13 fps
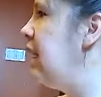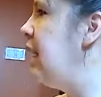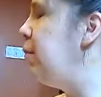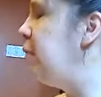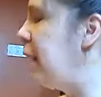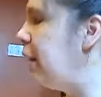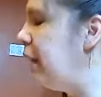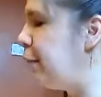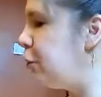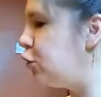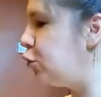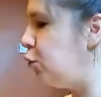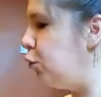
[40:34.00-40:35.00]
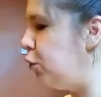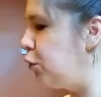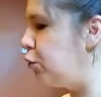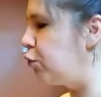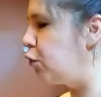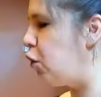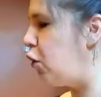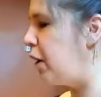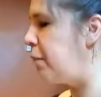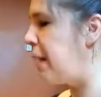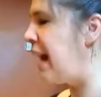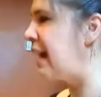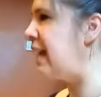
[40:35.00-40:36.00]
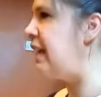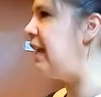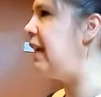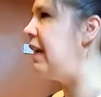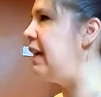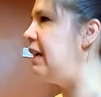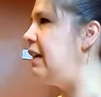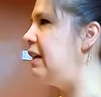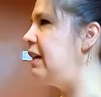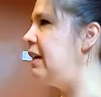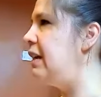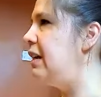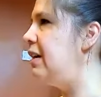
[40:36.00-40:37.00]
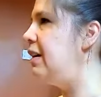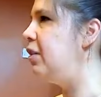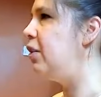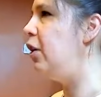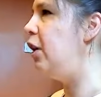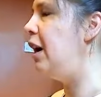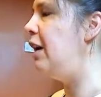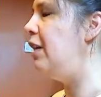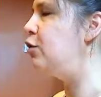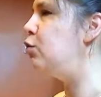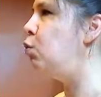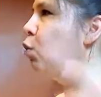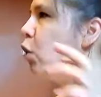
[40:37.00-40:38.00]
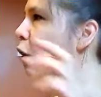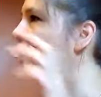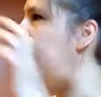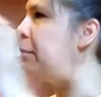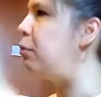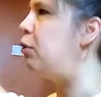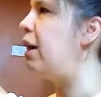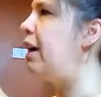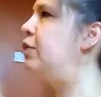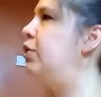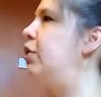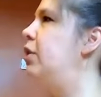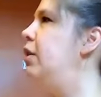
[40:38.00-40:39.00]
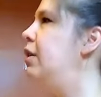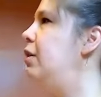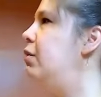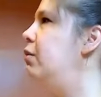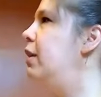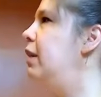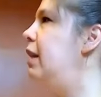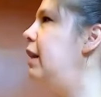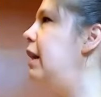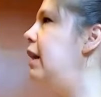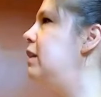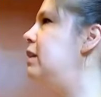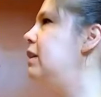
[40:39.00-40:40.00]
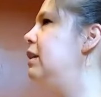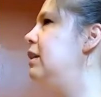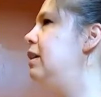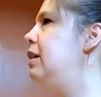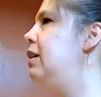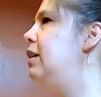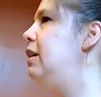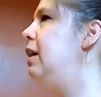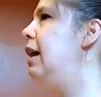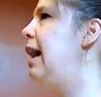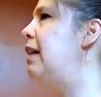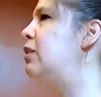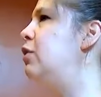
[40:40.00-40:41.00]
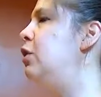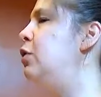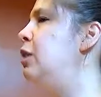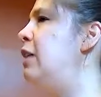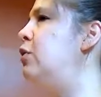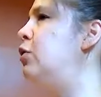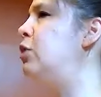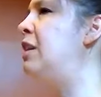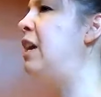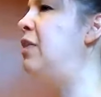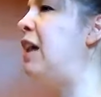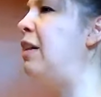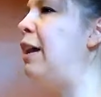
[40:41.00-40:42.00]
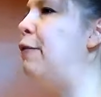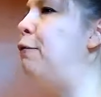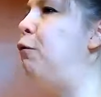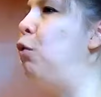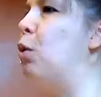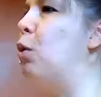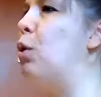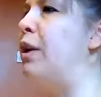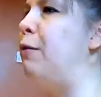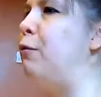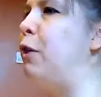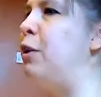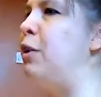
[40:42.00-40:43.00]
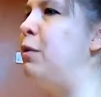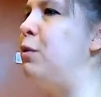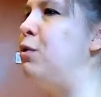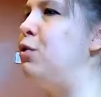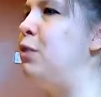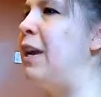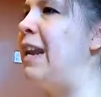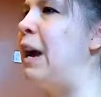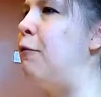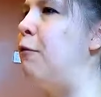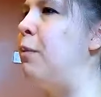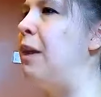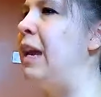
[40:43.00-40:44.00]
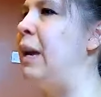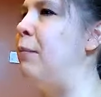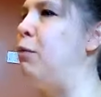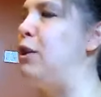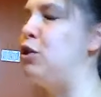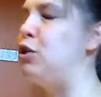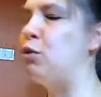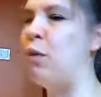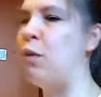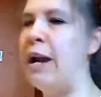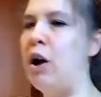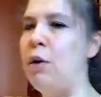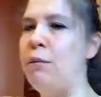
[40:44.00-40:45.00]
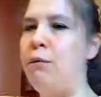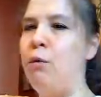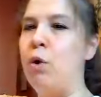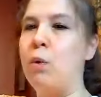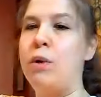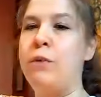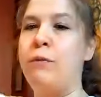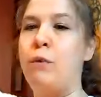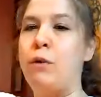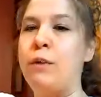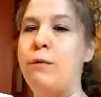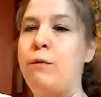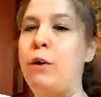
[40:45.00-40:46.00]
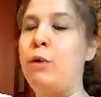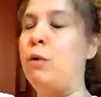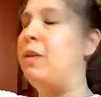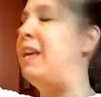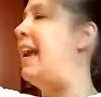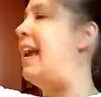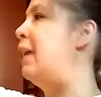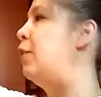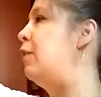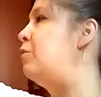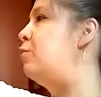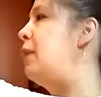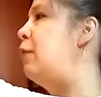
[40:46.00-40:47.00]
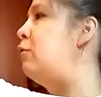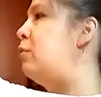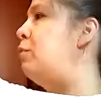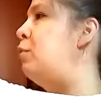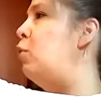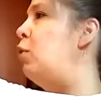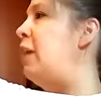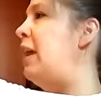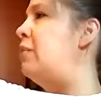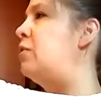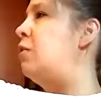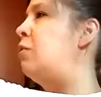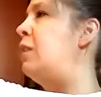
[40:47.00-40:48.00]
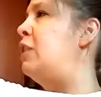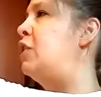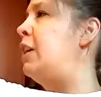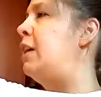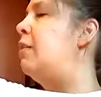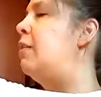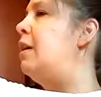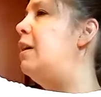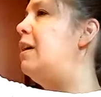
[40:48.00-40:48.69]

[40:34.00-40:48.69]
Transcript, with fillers: Keep that left shoulder drawing back and in. Good. And just work that pressure. Really nice. Excellent, you guys. Start to take that leg forward in front of you, straight out from the hip. Reach your right arm forward for the foot or the ankle as well. So both hands are reaching.